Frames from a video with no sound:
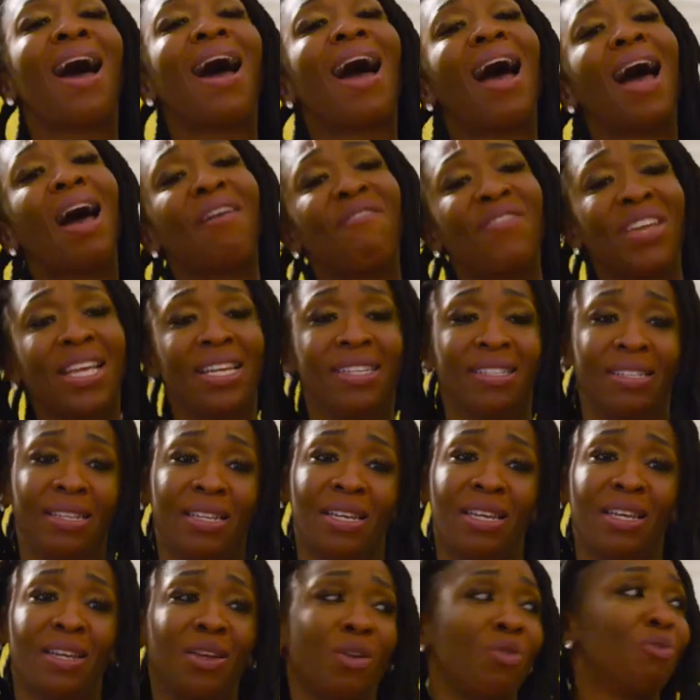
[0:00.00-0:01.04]

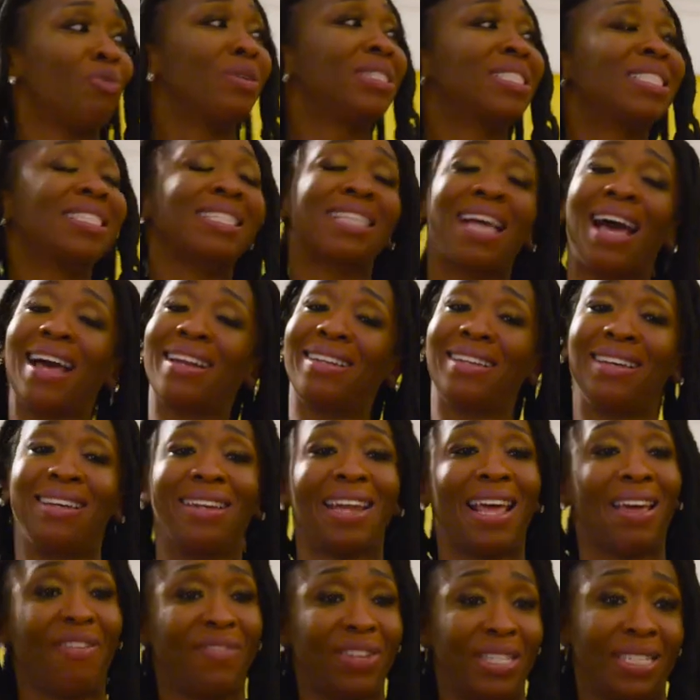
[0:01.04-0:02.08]
Obviously, we just got done
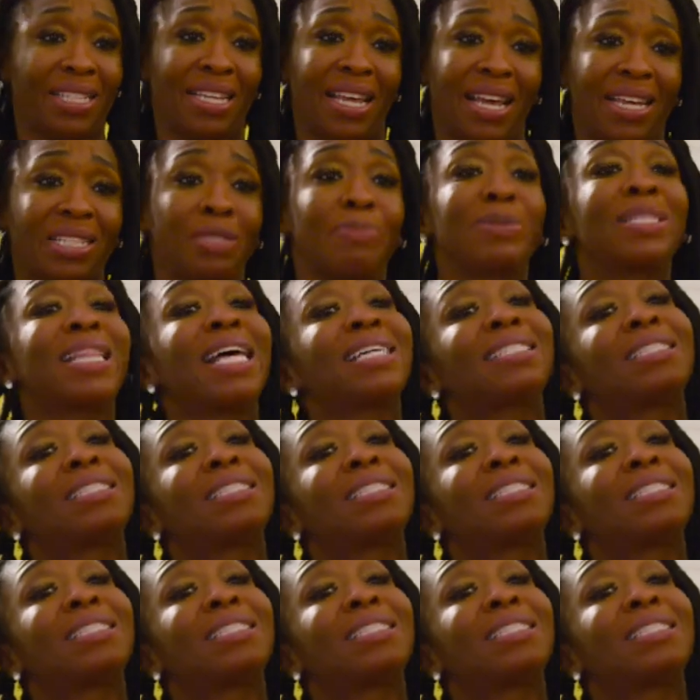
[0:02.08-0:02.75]
having sex, but that's